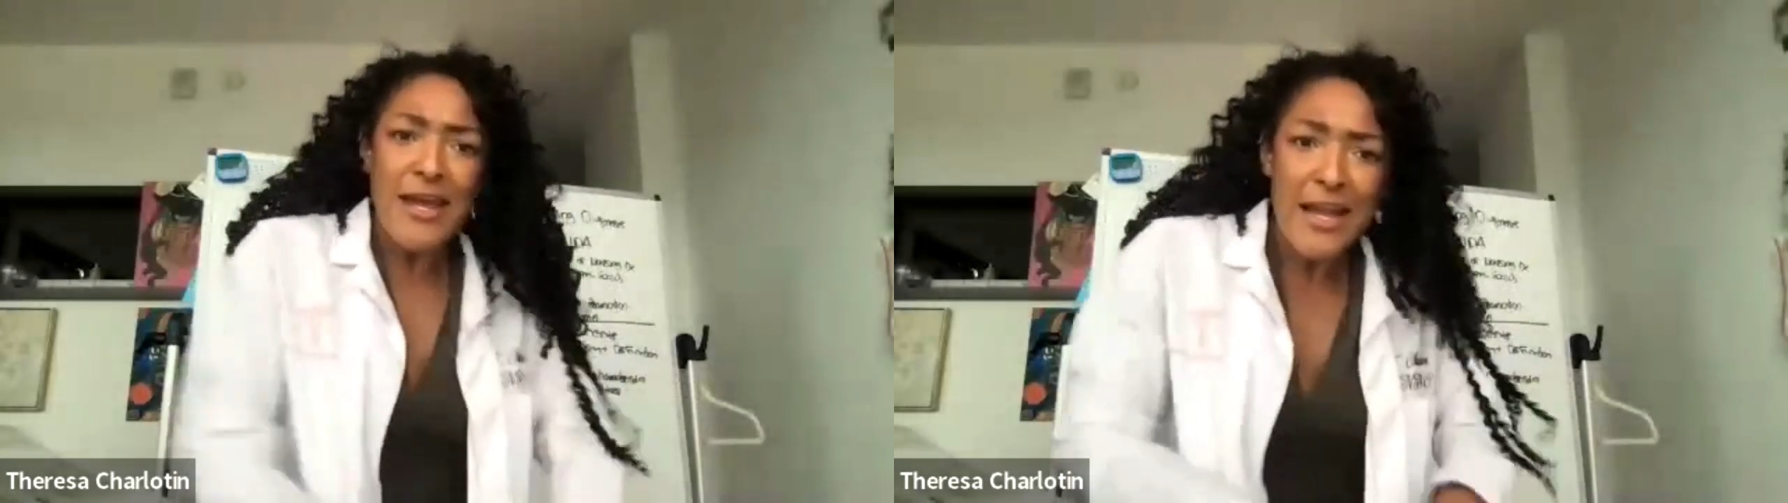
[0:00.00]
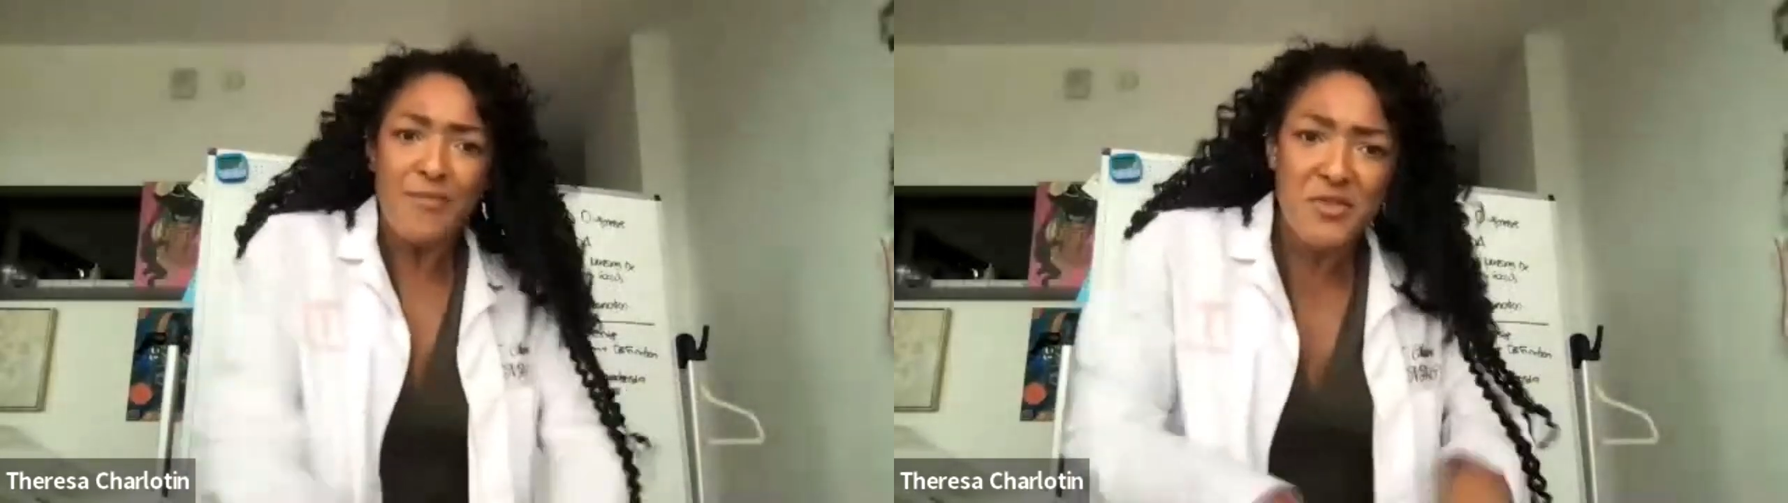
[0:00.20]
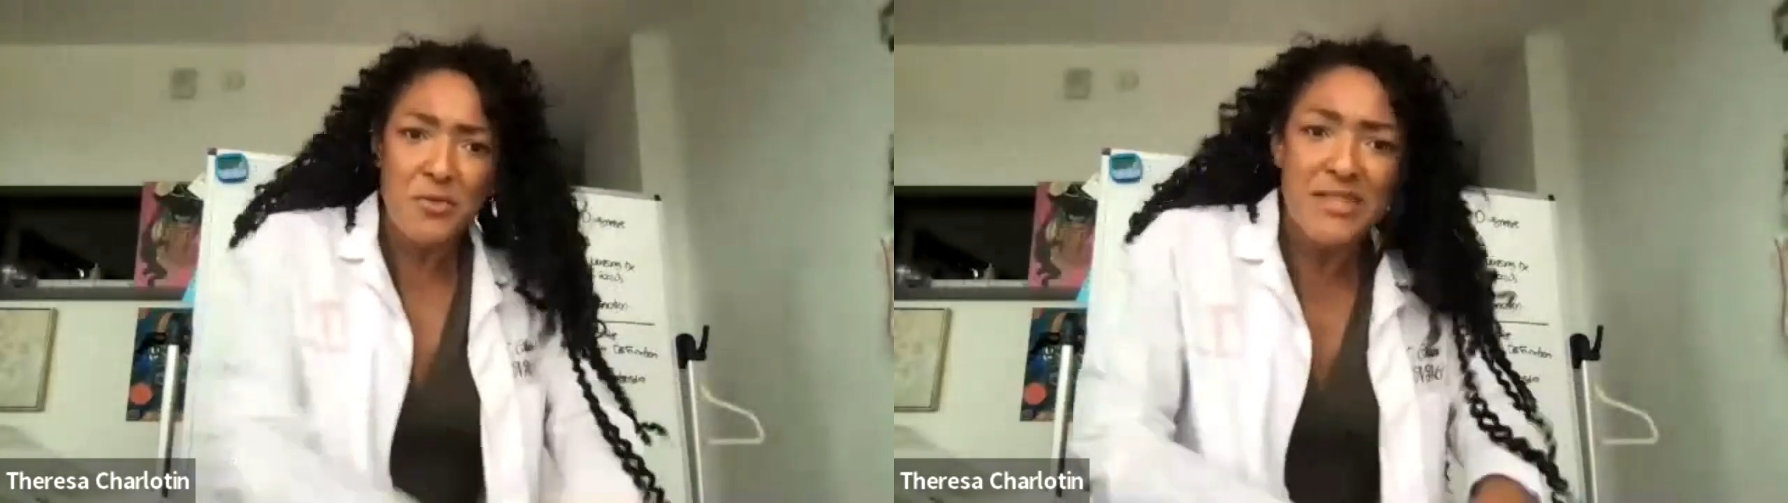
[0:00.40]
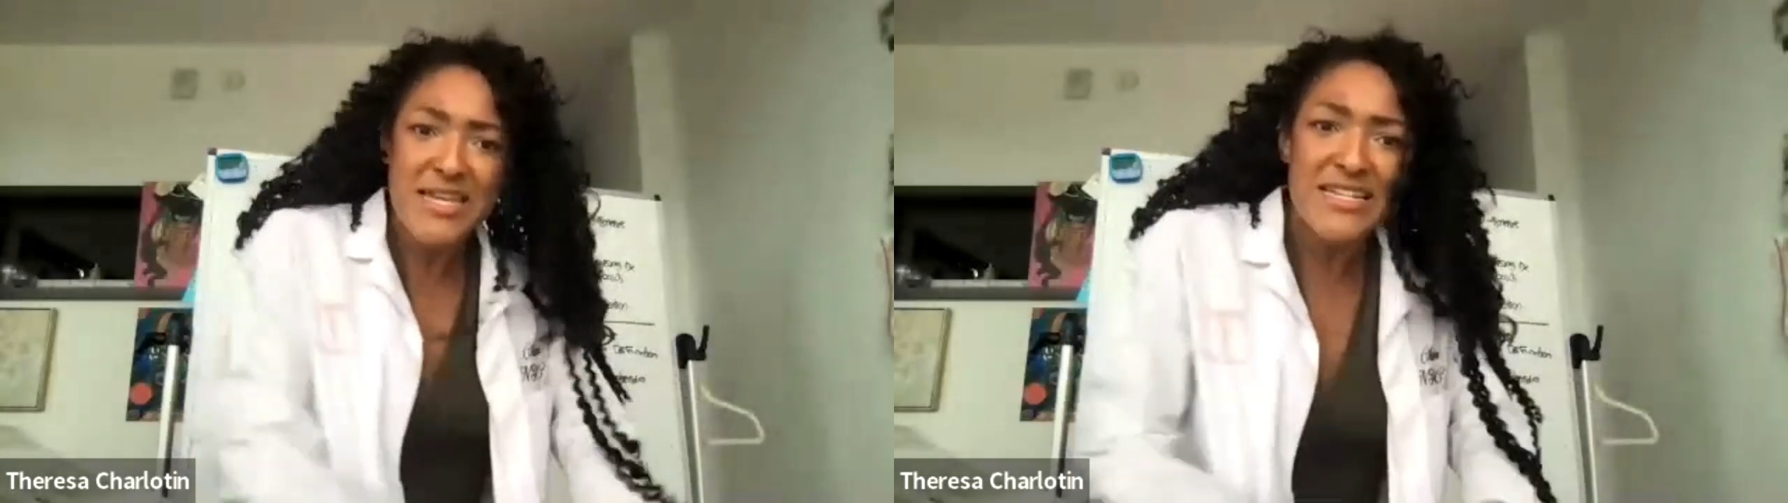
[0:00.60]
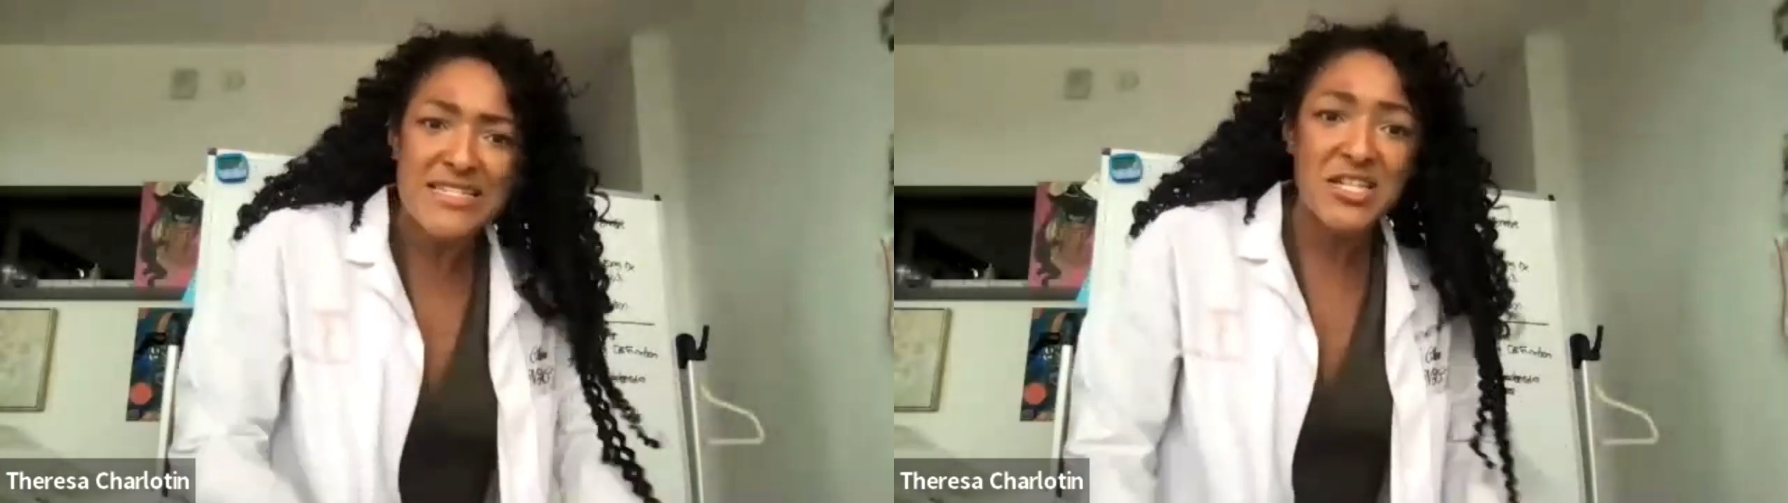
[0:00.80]
and I'm doing
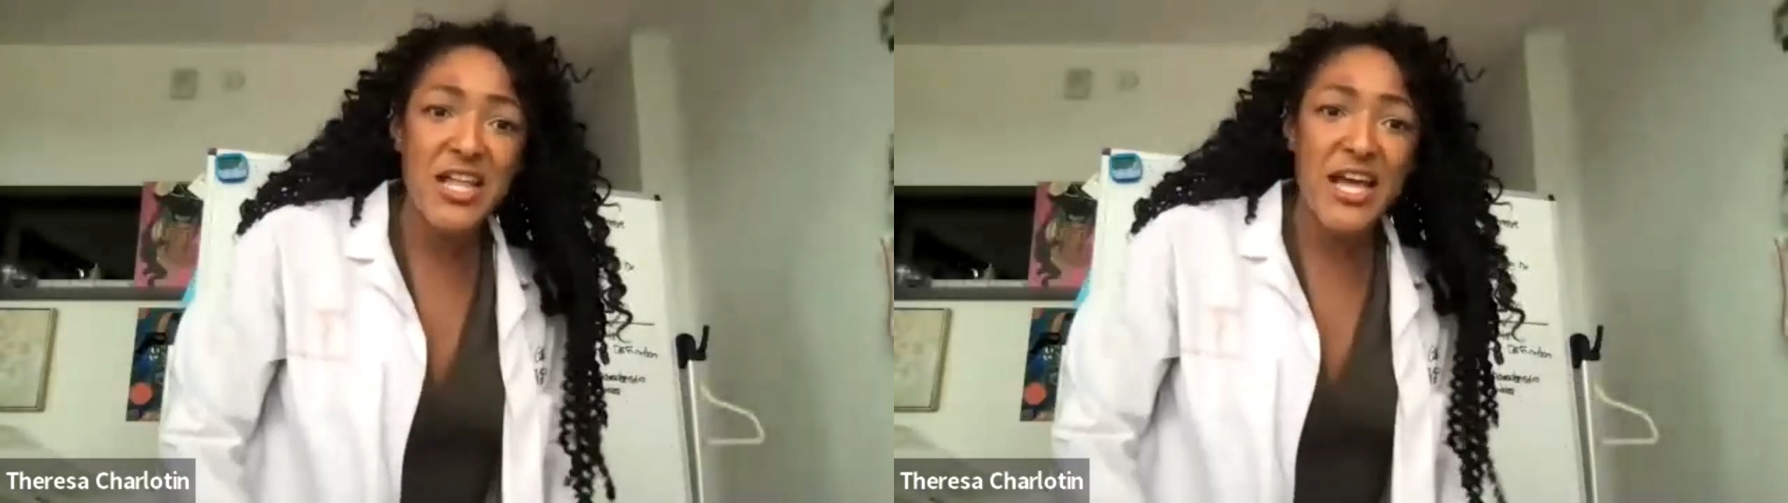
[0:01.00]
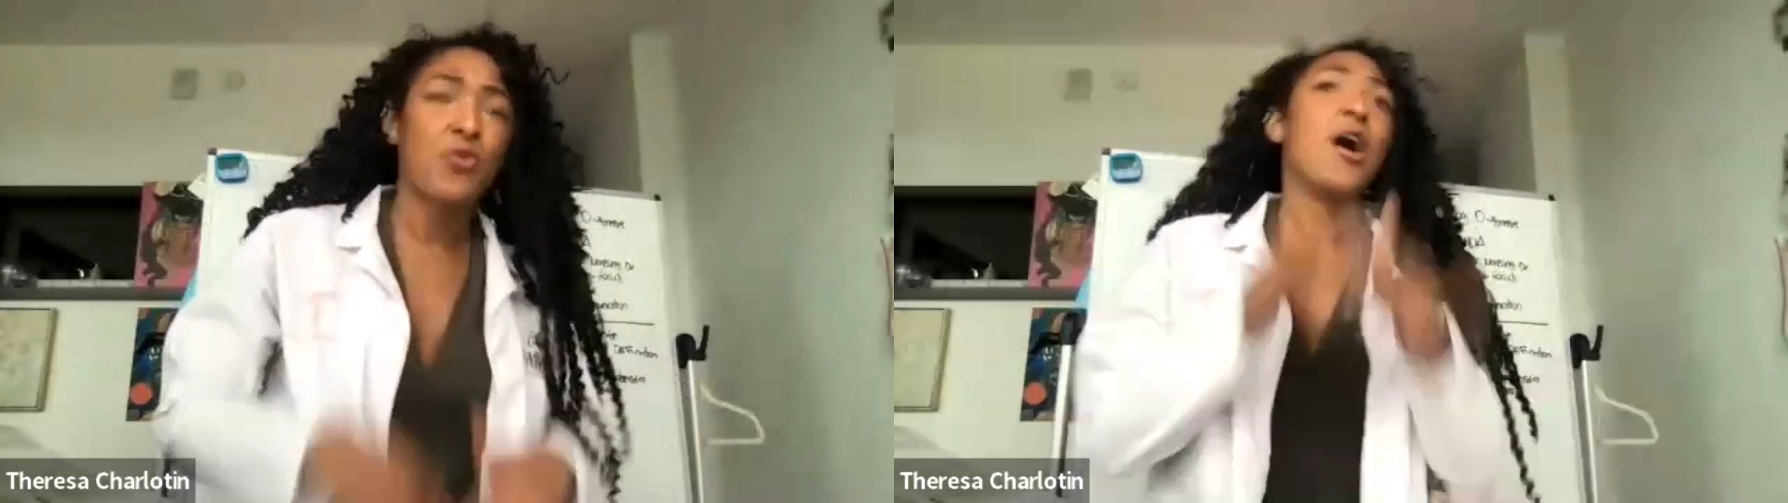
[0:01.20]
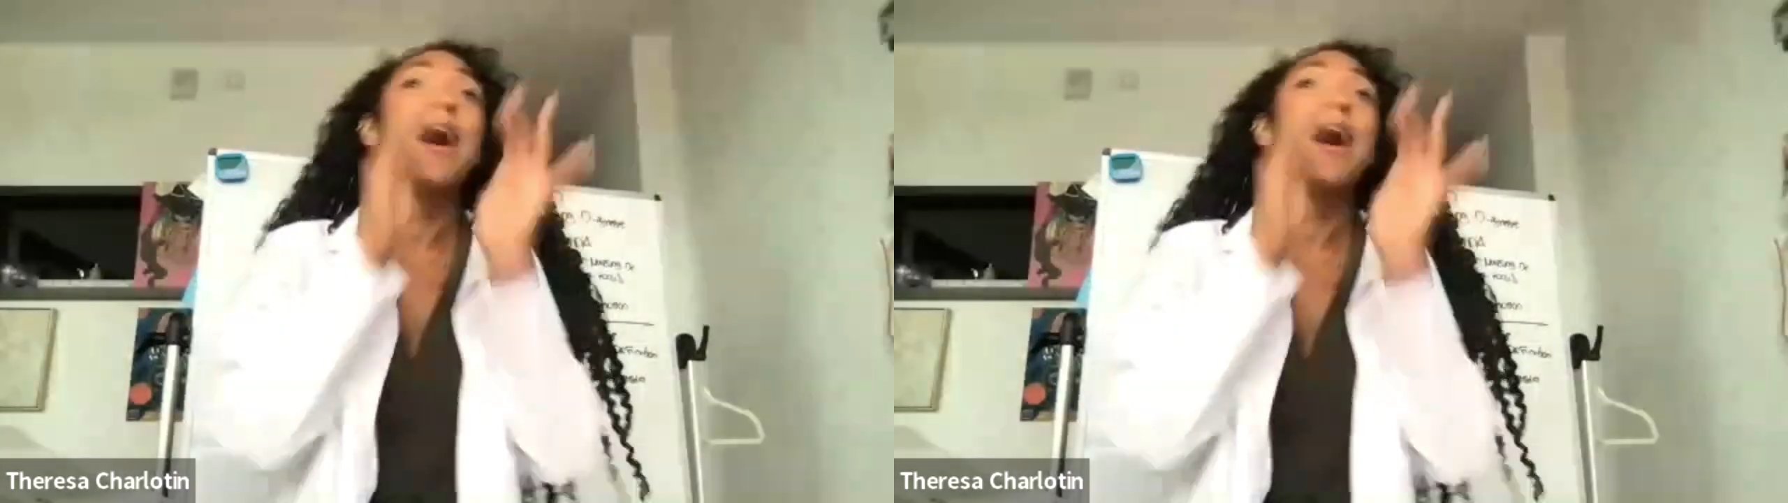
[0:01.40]
this and they're like,